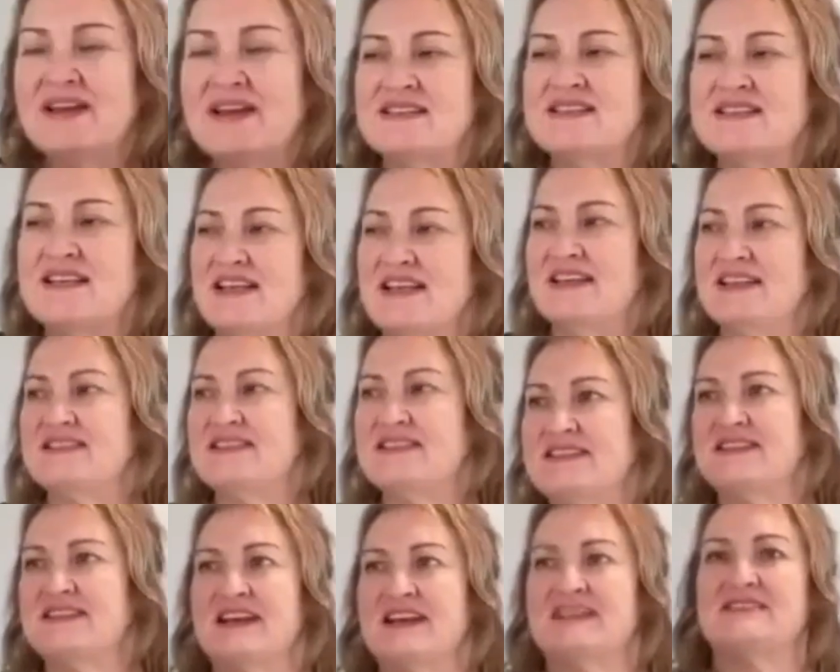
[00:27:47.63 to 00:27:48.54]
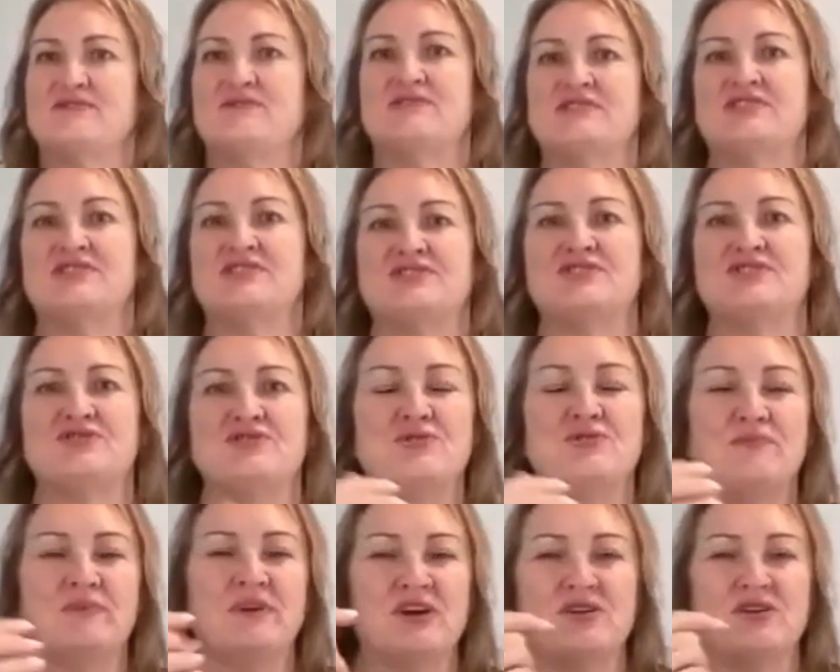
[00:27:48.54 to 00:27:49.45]
guess that leads to the next question
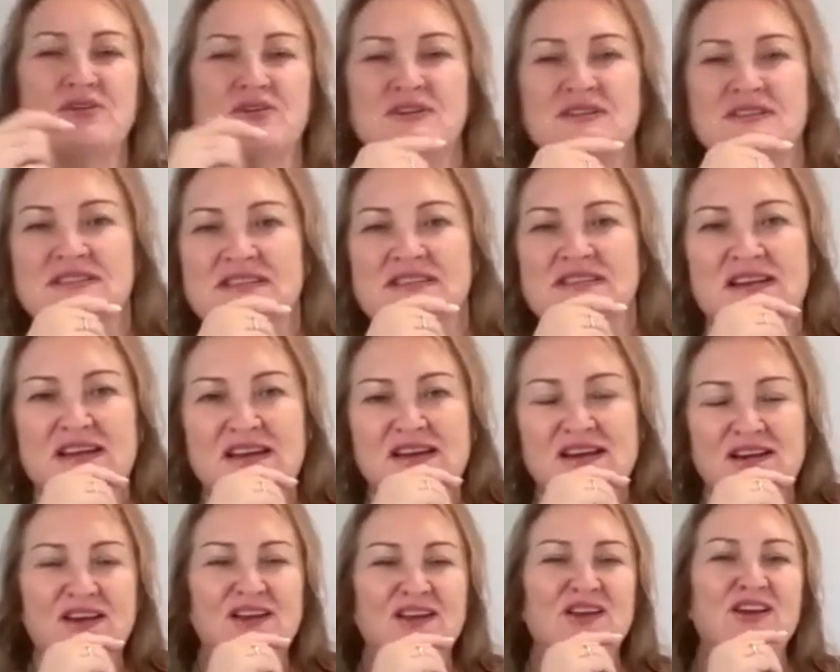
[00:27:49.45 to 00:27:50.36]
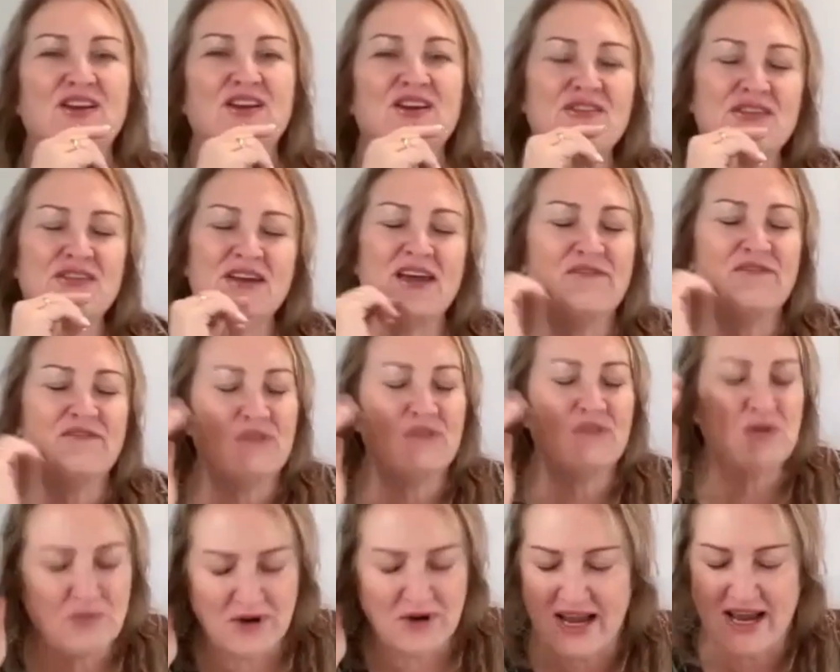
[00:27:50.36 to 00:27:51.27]
too, because, you know,
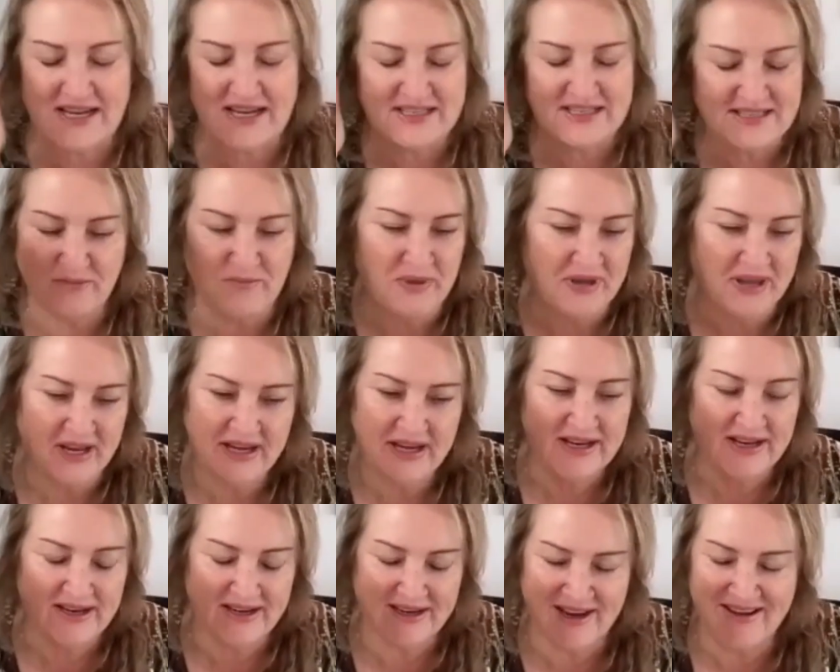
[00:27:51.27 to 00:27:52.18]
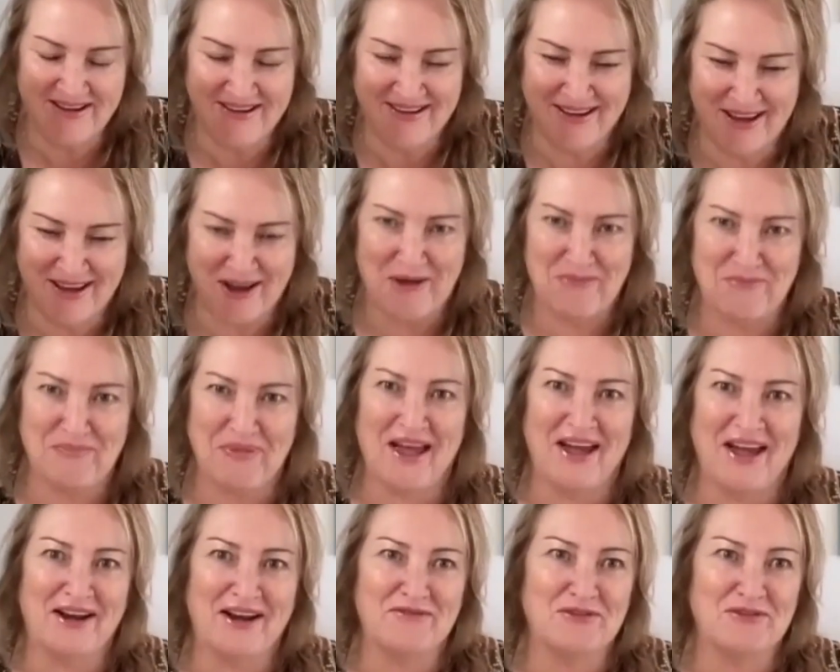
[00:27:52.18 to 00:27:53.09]
everybody has an opinion
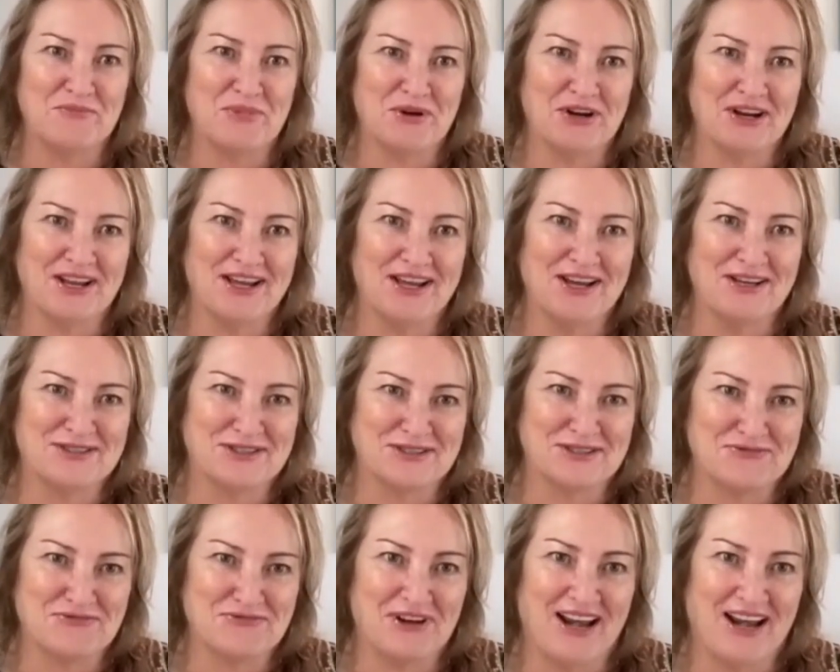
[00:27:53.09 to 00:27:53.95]
about everybody else's